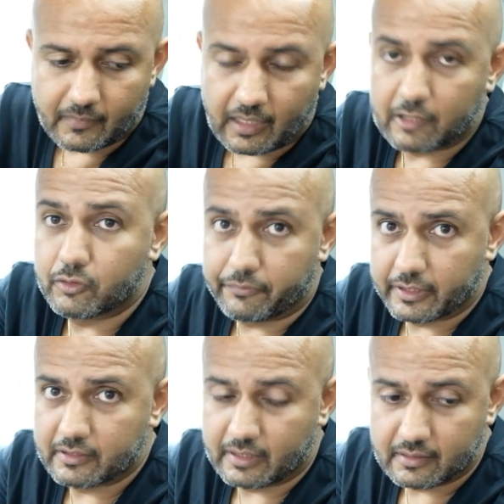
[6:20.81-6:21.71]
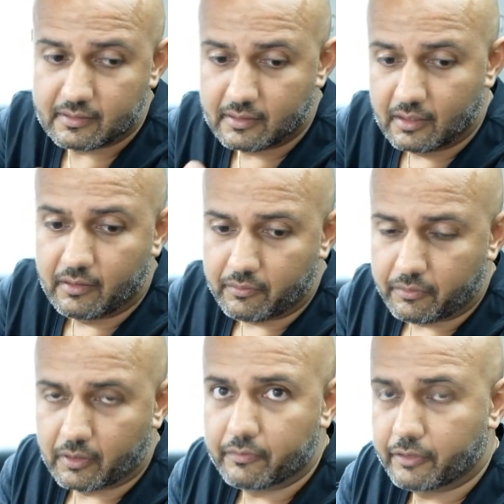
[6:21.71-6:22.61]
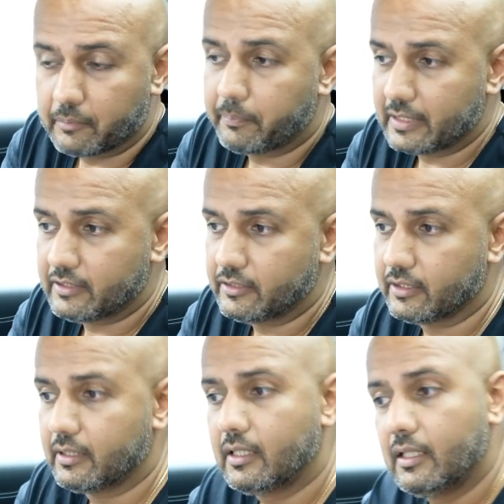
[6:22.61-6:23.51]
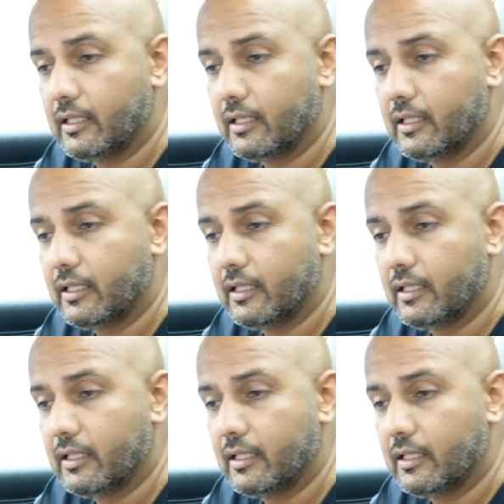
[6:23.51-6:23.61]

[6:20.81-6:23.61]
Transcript: ISOFIX seats for the front passenger.